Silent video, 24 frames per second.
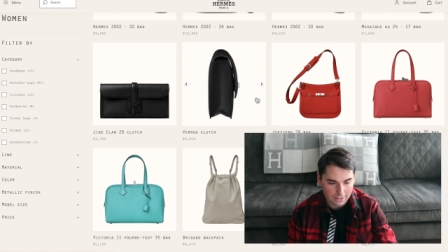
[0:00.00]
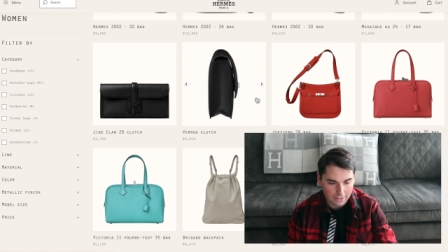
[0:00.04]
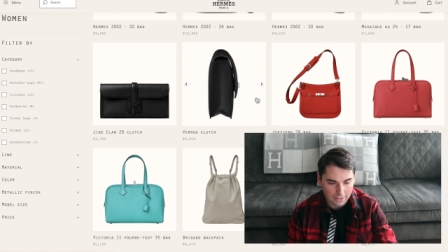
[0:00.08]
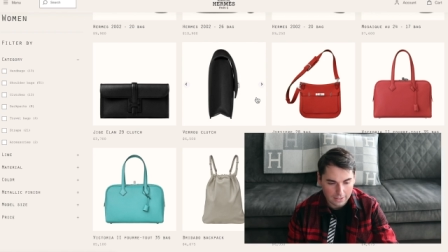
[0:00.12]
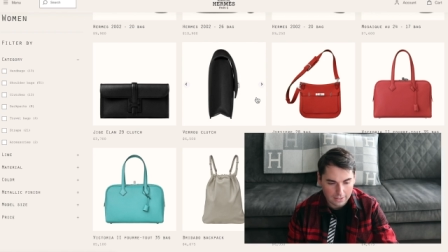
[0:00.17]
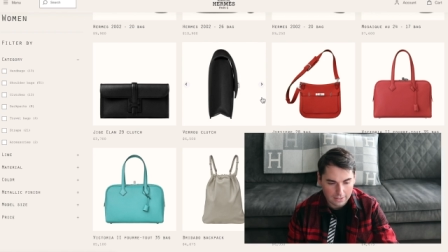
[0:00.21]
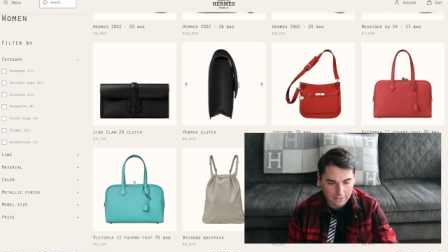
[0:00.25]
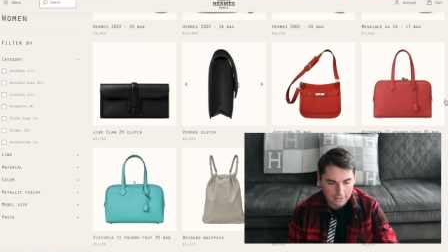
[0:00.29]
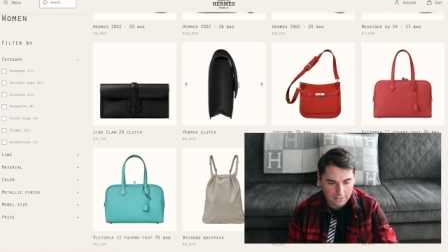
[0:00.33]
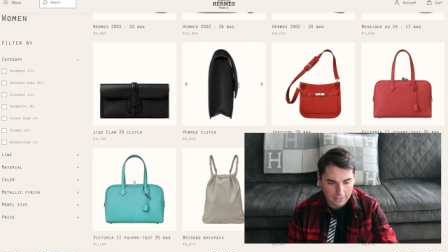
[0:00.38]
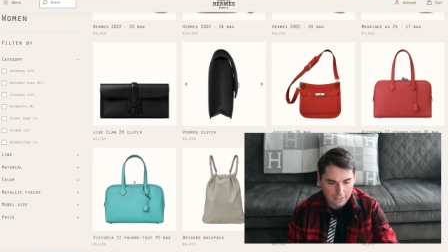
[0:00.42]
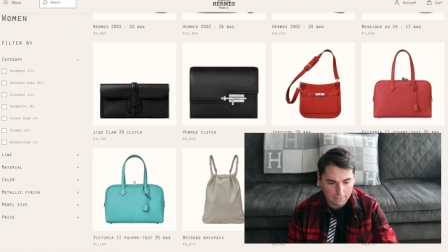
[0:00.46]

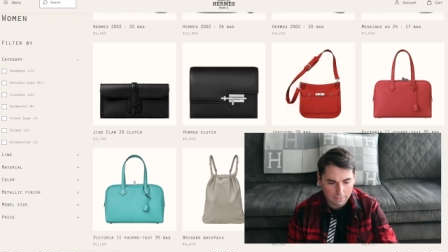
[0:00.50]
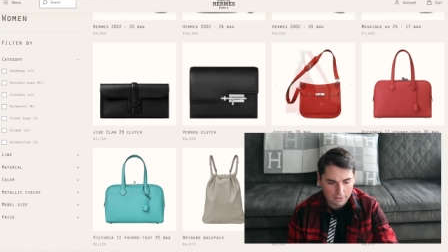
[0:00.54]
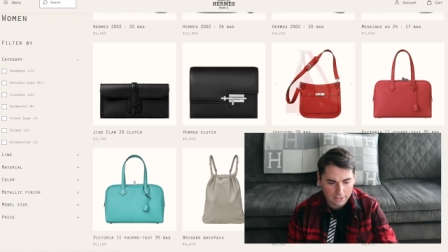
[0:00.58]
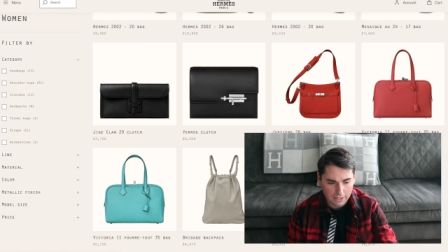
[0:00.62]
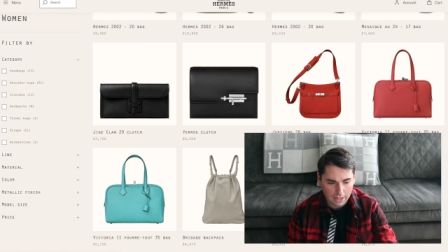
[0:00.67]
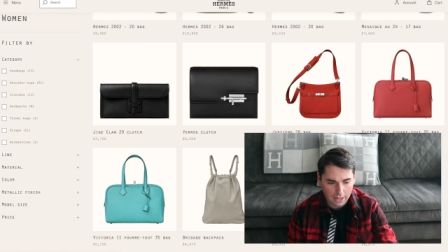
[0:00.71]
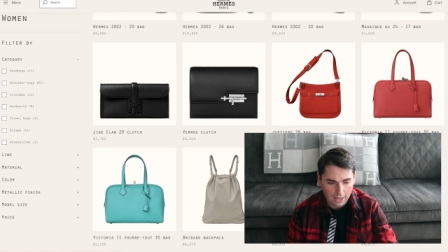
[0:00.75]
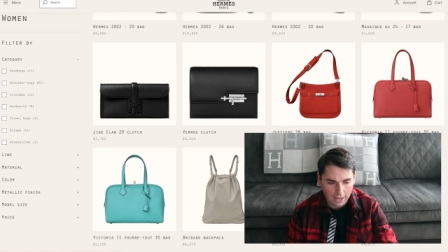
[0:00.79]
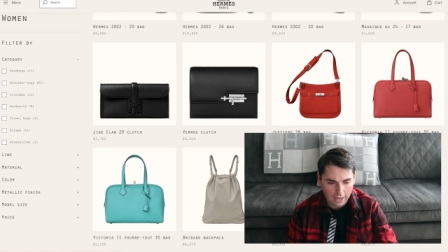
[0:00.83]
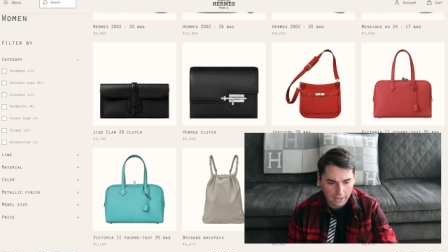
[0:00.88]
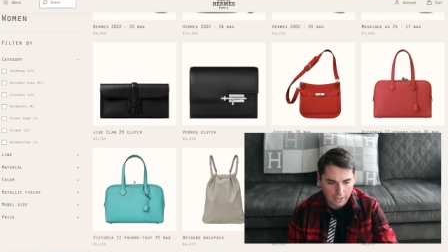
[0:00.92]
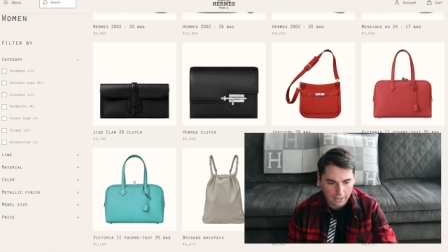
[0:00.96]
It seems
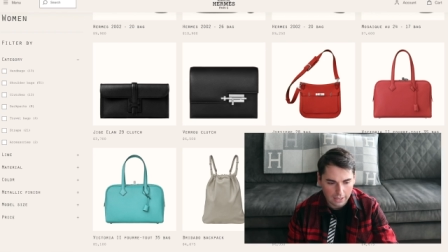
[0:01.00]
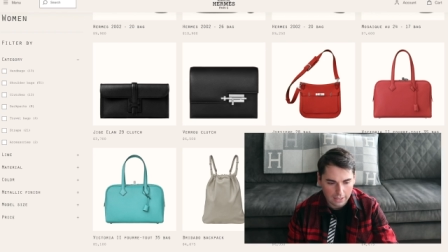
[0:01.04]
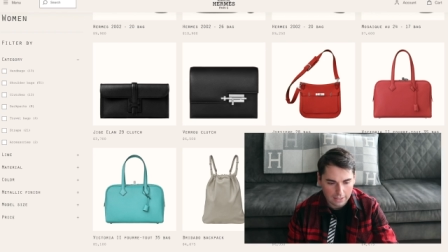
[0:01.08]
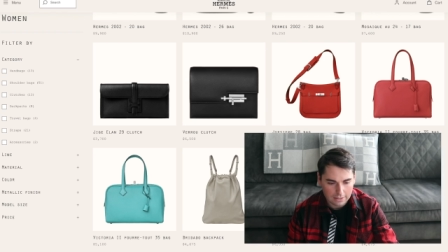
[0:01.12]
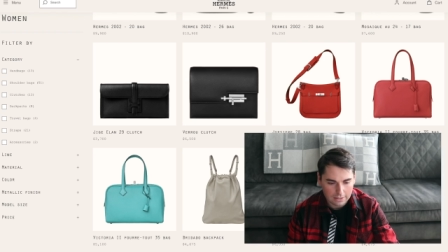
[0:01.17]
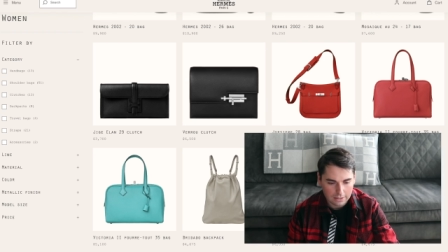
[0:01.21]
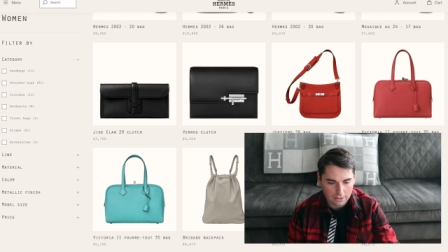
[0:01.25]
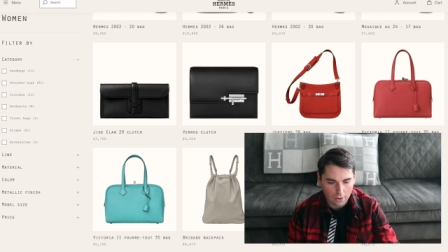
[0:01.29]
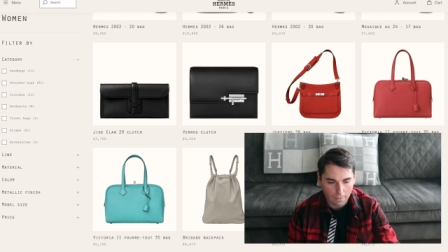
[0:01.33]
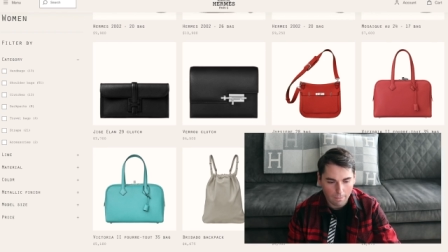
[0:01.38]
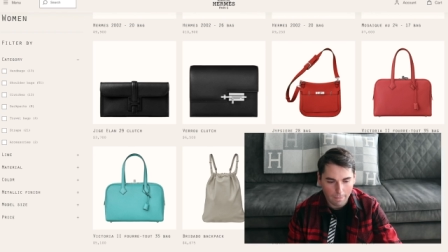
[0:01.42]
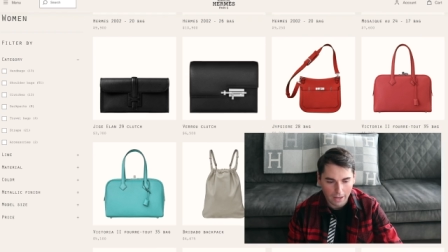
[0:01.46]
like
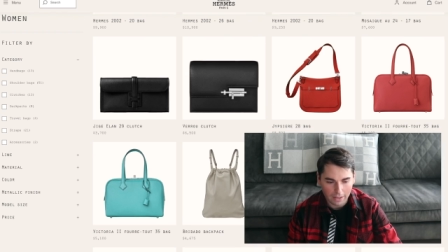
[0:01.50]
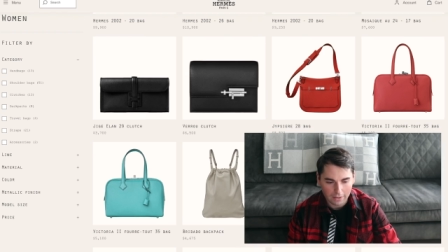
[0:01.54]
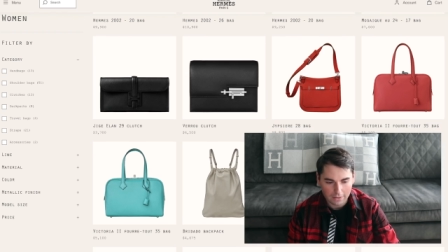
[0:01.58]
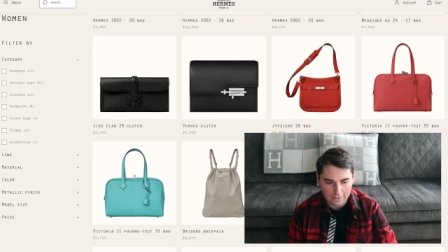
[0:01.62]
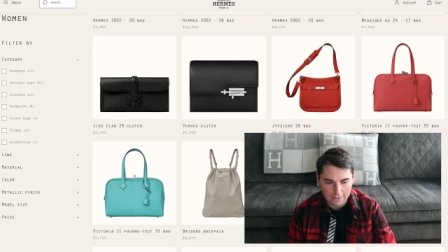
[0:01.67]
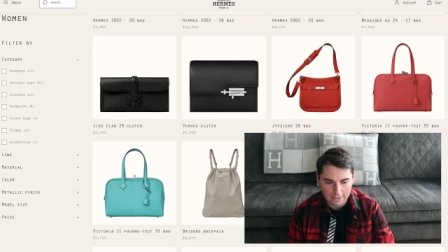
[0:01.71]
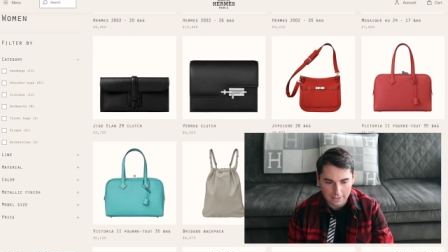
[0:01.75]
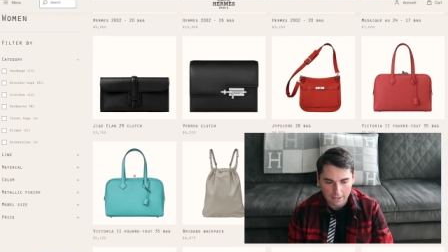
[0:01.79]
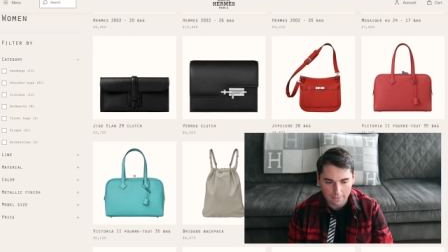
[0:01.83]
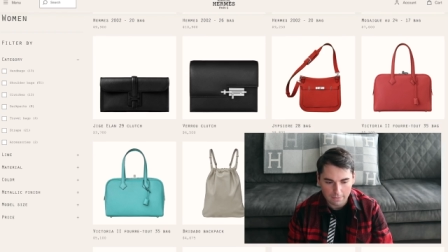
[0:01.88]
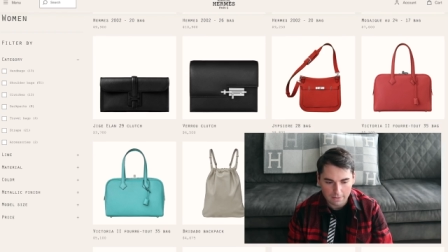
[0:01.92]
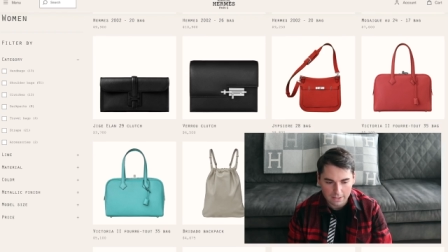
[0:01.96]
it's about the
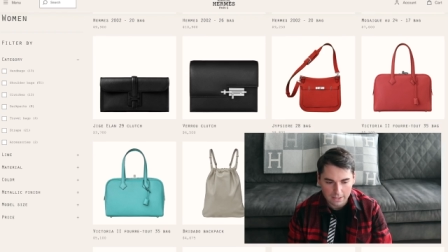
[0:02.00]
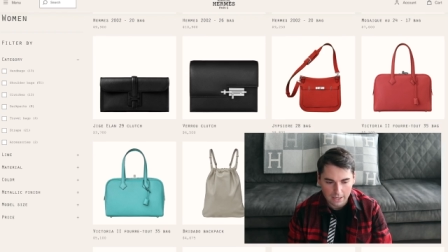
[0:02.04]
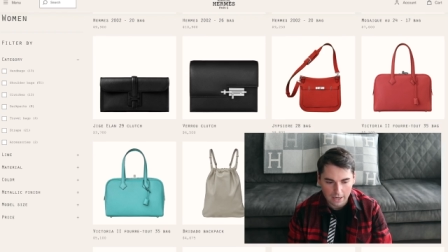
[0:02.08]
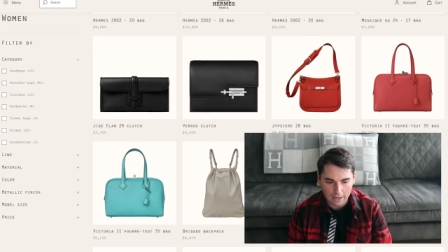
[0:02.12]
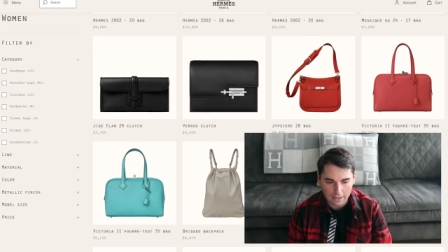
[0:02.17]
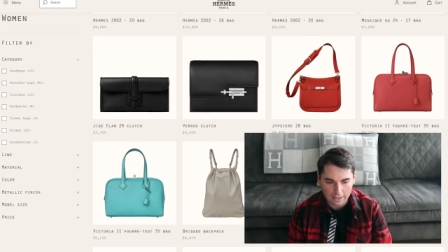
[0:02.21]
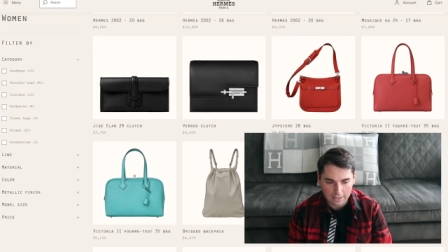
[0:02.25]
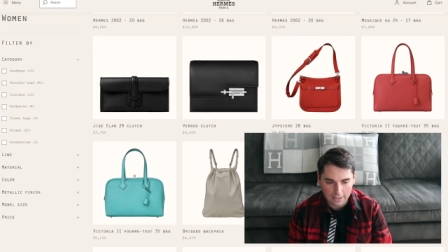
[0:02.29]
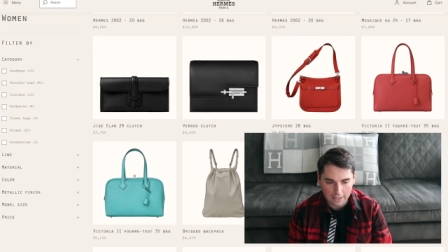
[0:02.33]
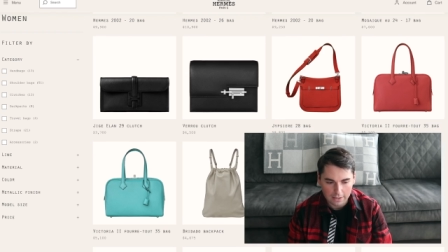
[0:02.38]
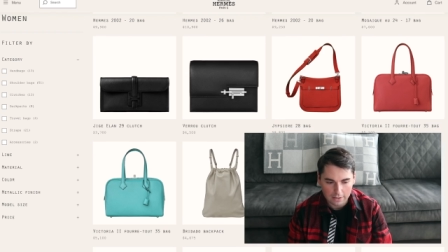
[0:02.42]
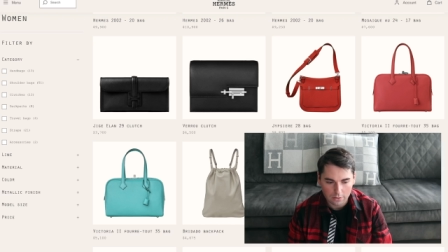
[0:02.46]
same
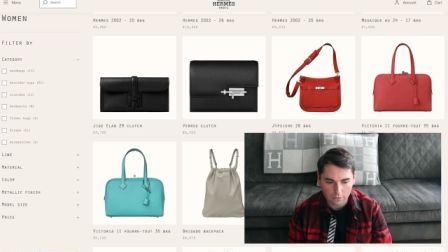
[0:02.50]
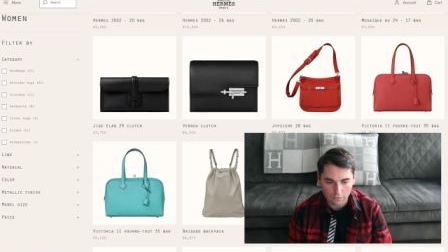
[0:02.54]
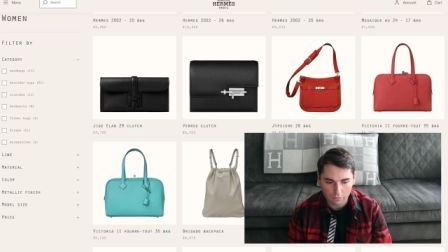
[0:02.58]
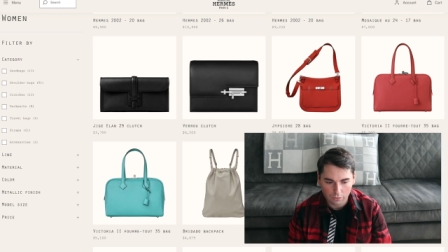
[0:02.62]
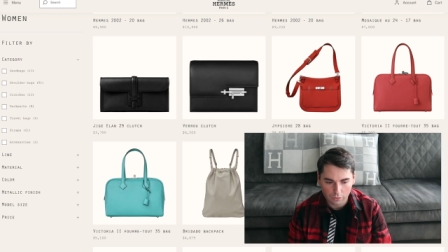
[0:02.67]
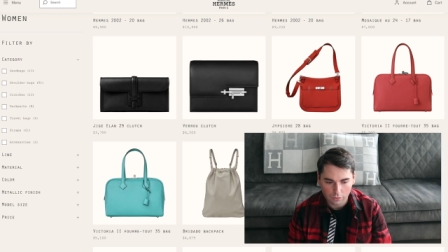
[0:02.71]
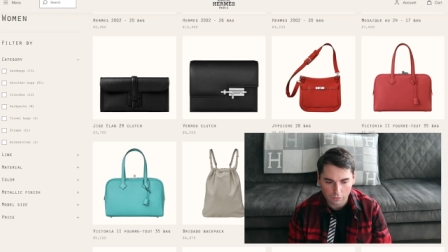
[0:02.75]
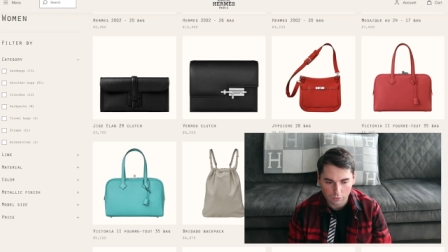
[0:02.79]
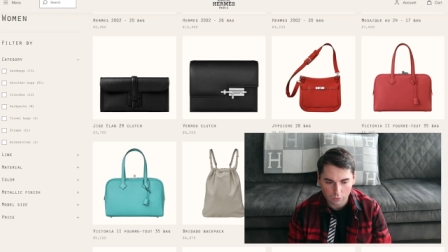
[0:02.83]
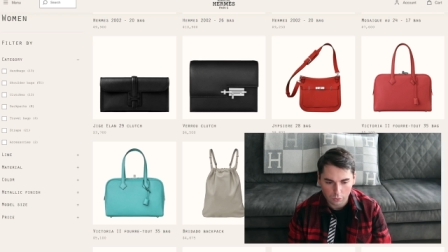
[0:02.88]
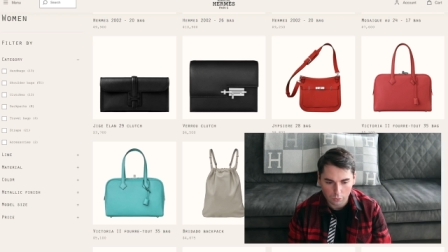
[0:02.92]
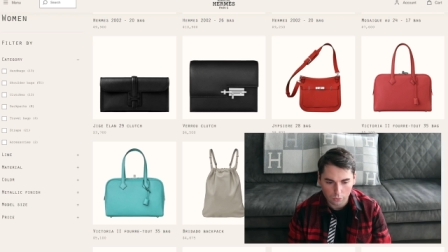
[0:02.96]
size as the
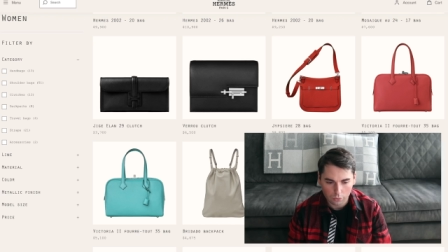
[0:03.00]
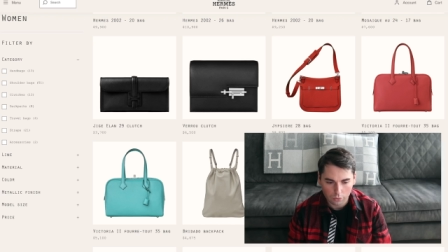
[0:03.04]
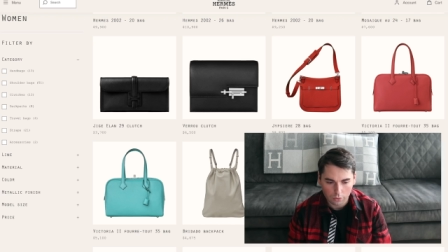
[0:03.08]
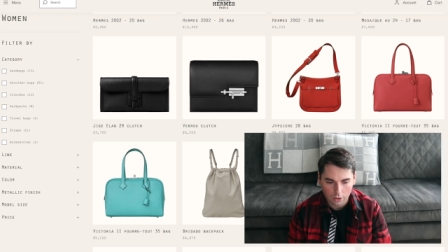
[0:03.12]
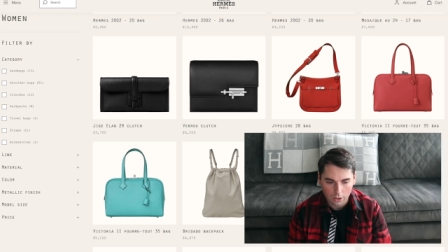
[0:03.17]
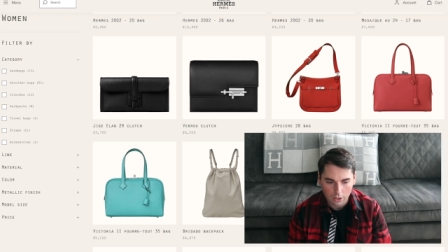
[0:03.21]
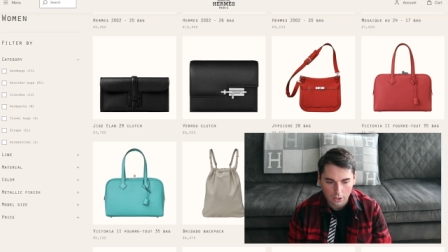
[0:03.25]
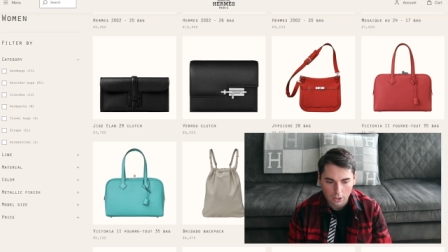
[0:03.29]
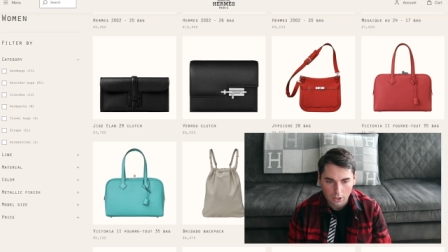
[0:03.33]
Verrou